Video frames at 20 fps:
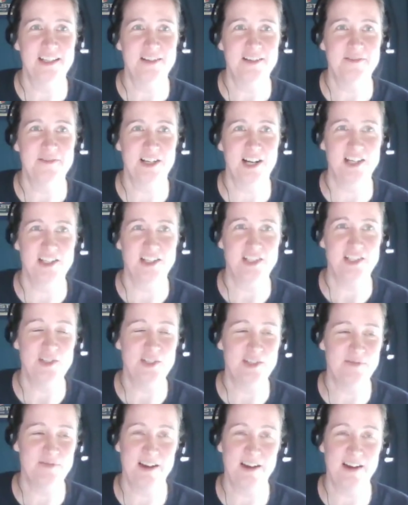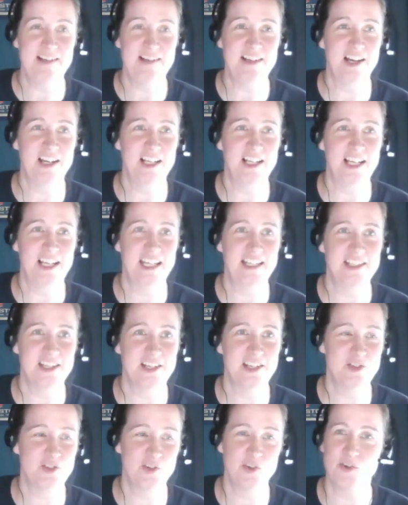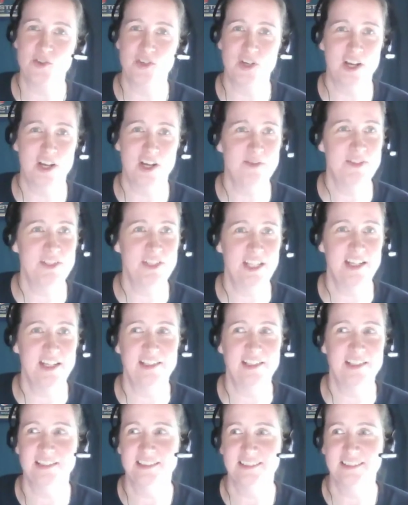feel I use it very lightly. So George, over to you.